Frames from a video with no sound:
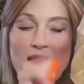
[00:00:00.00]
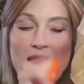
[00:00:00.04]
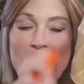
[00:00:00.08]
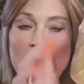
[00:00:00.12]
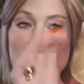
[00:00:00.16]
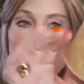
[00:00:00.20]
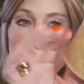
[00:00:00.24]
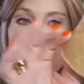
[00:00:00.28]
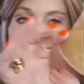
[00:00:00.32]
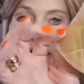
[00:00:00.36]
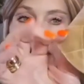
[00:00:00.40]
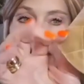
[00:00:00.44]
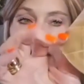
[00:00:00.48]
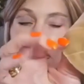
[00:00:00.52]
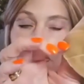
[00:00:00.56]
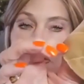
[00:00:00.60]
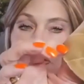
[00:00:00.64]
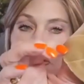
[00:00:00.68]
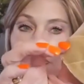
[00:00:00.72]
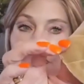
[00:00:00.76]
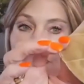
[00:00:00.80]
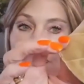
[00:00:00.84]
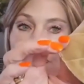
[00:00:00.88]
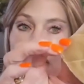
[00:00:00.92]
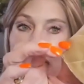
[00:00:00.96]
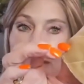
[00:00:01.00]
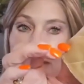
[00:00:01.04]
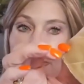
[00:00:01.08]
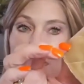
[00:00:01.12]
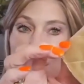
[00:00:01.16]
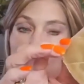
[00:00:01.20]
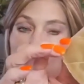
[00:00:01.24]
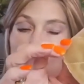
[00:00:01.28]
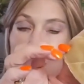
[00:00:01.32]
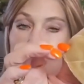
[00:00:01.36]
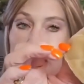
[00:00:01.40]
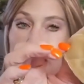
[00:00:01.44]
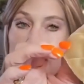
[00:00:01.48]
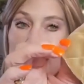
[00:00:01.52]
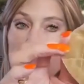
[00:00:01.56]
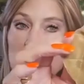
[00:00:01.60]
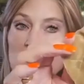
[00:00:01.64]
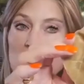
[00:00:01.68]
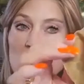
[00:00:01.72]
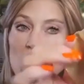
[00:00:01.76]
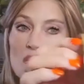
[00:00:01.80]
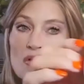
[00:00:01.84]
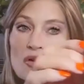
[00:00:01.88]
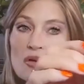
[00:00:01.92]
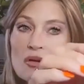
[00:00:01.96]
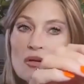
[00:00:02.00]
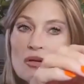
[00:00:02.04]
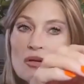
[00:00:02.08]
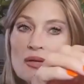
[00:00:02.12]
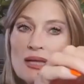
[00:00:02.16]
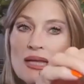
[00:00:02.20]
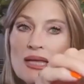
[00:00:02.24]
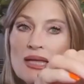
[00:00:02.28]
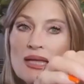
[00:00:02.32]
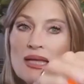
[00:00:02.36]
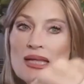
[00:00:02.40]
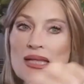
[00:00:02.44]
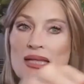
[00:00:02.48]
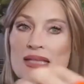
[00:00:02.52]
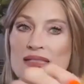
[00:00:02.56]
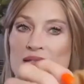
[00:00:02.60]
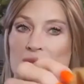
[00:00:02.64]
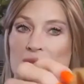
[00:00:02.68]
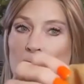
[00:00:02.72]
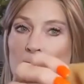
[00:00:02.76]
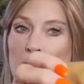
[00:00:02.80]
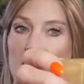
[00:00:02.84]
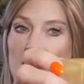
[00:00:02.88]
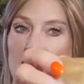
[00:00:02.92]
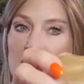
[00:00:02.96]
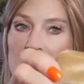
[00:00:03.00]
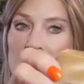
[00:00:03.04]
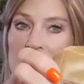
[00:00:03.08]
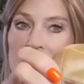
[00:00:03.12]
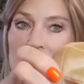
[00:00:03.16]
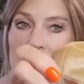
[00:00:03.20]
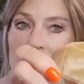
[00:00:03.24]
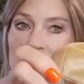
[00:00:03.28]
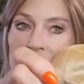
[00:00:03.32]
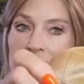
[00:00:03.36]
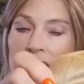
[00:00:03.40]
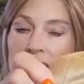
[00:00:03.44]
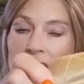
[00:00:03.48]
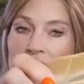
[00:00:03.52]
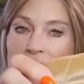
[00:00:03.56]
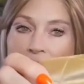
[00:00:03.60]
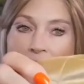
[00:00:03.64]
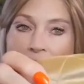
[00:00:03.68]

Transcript: And then the fabric right here is amazing.